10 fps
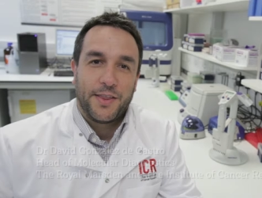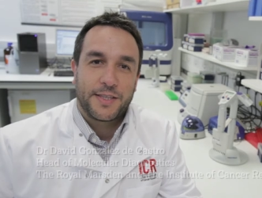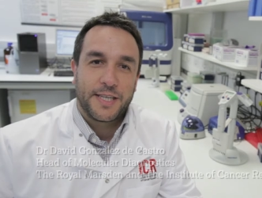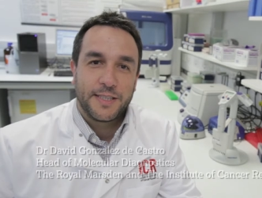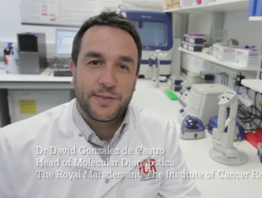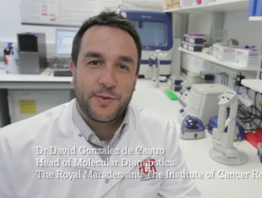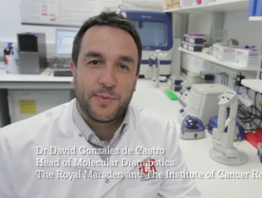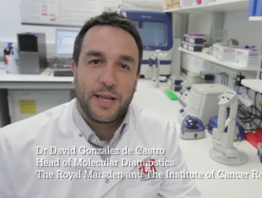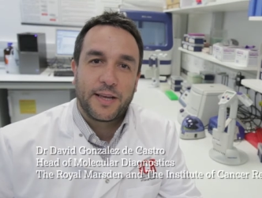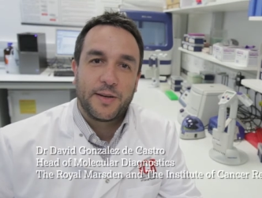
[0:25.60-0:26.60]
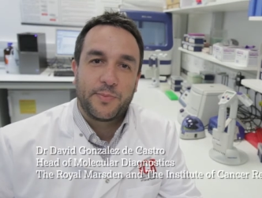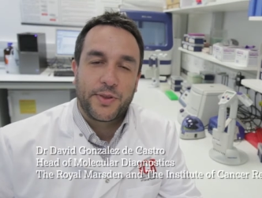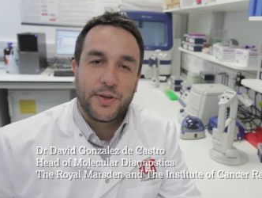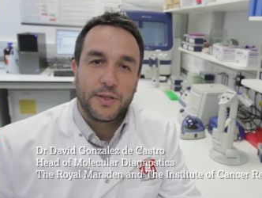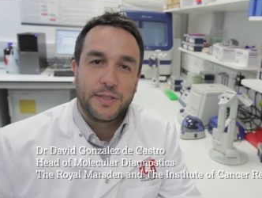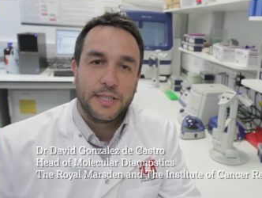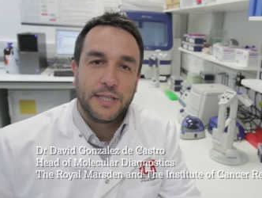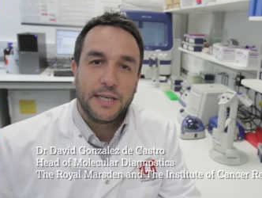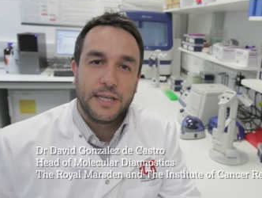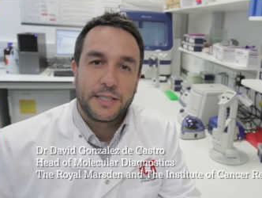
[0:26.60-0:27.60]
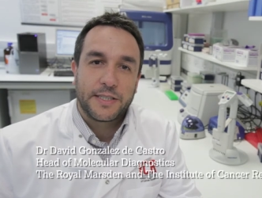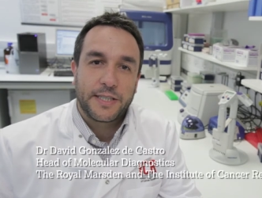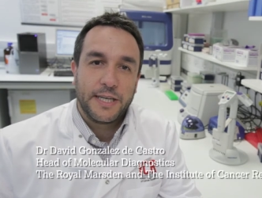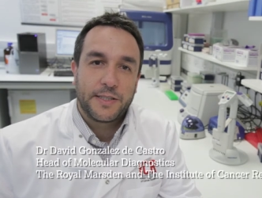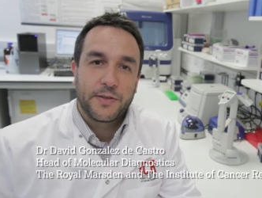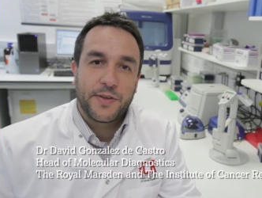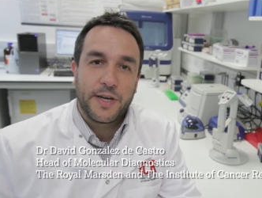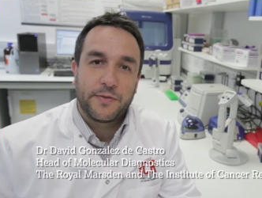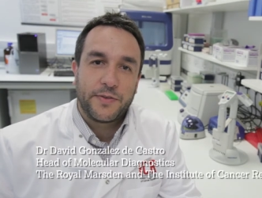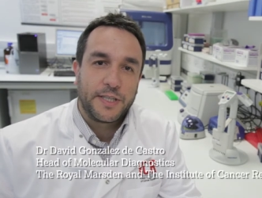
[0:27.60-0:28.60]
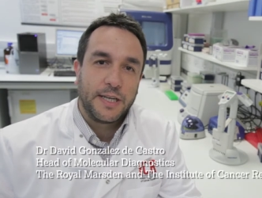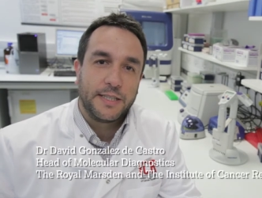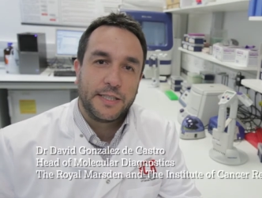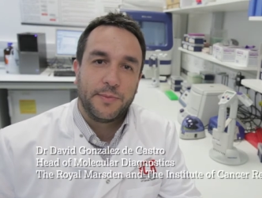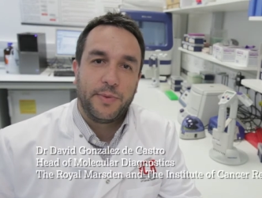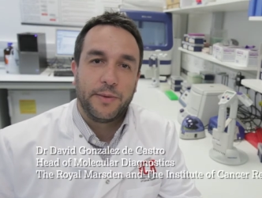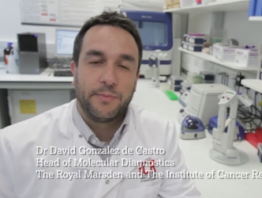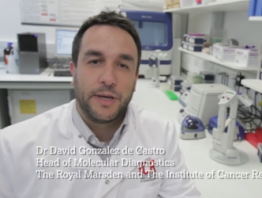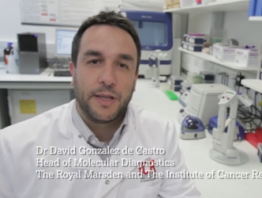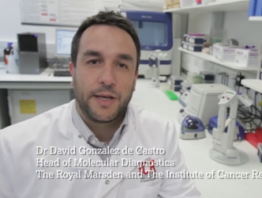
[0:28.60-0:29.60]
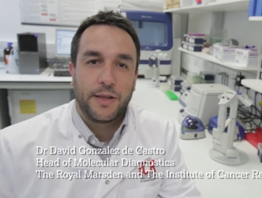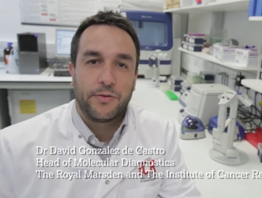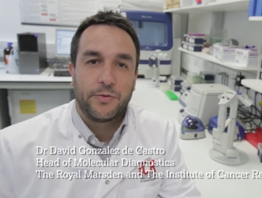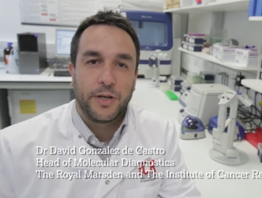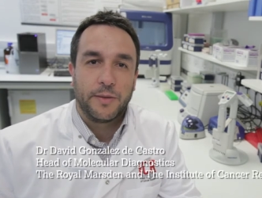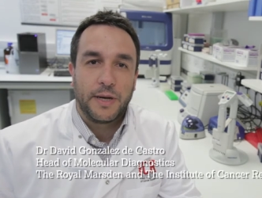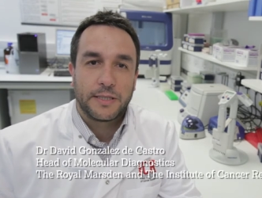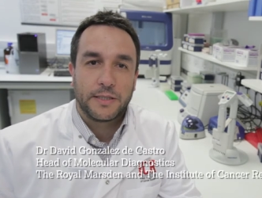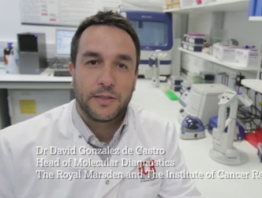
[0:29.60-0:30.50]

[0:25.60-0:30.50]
The Centre for Molecular Pathology is a state-of-the-art facility being built at the Royal Marsden